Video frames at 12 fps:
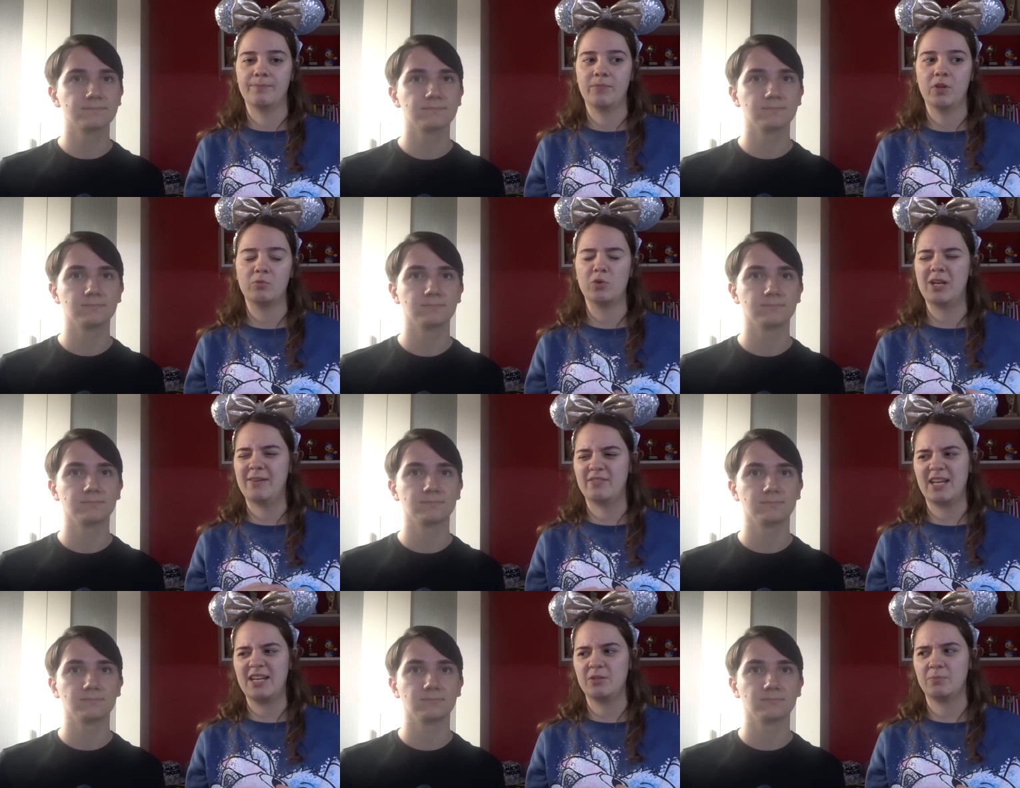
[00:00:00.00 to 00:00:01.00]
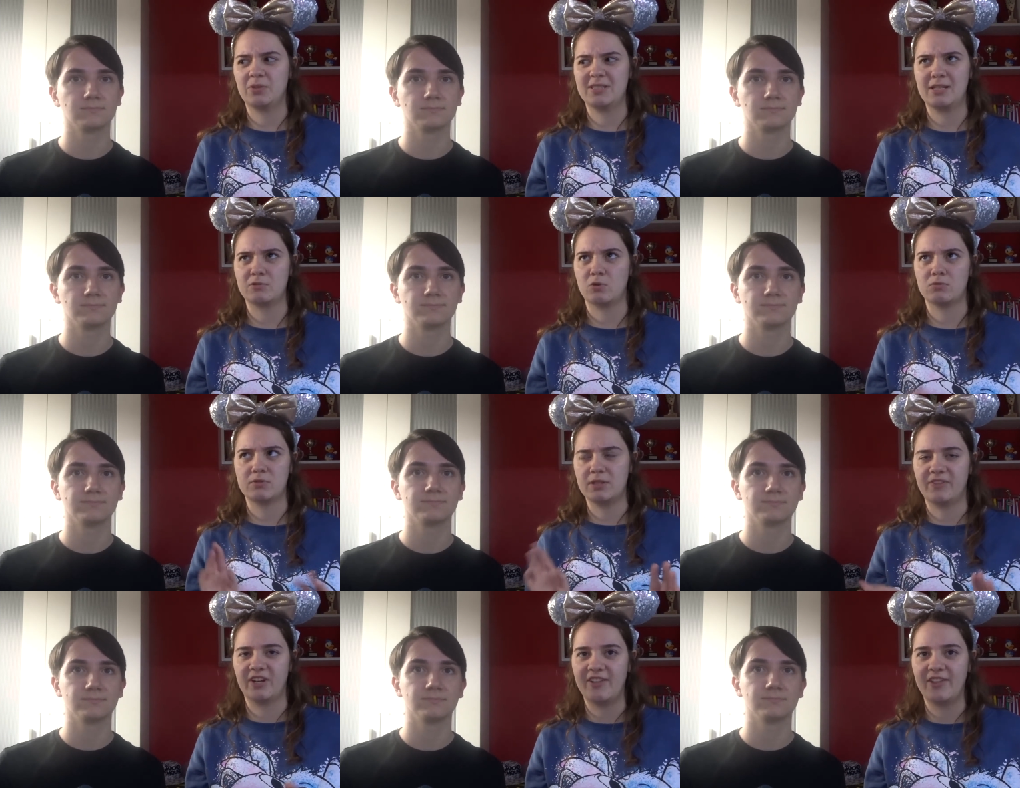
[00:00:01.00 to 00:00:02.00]
Speaker 1: A royal invitation, princess Waltz,
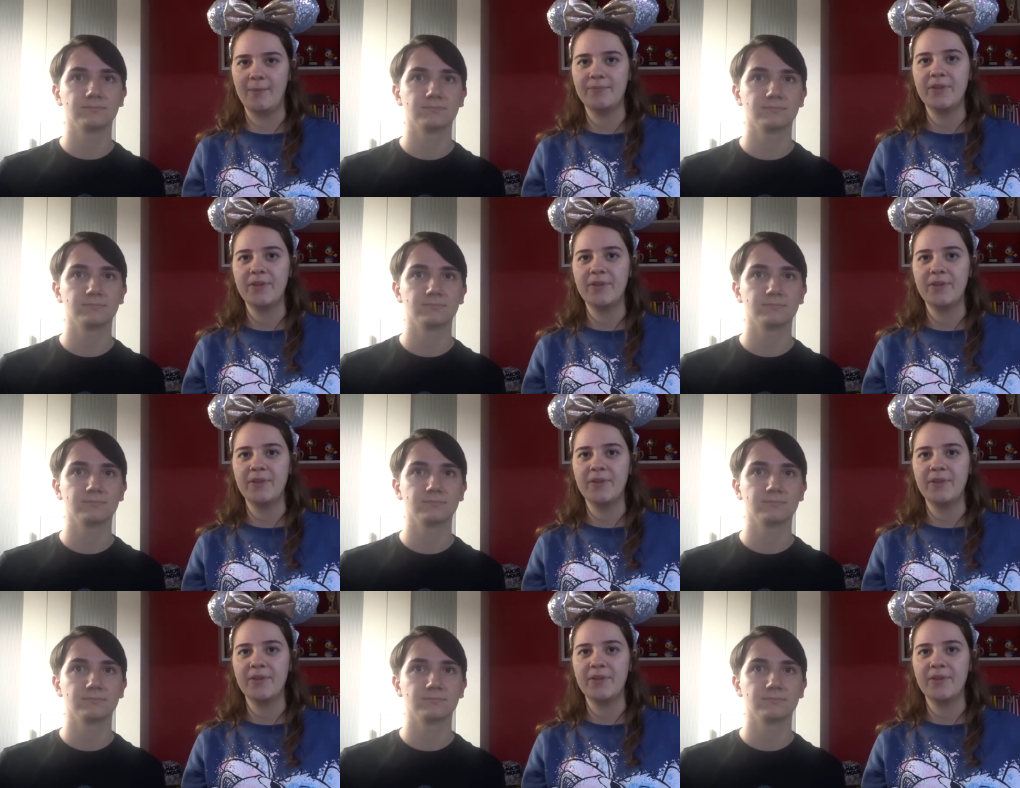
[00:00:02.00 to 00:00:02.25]
something like that.